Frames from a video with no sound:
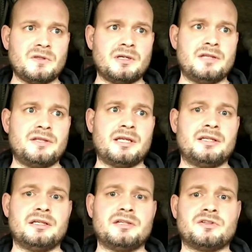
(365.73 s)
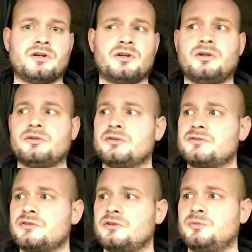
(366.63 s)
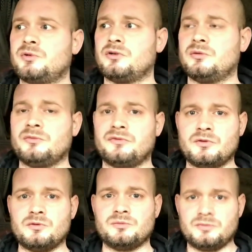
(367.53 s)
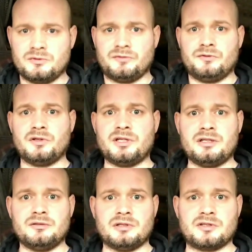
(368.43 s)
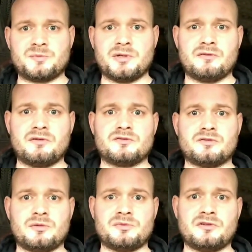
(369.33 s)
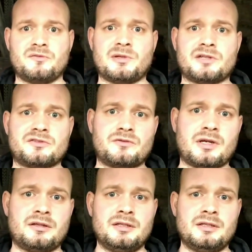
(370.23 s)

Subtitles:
and then he's gone on to become a fully experienced time served plasterer.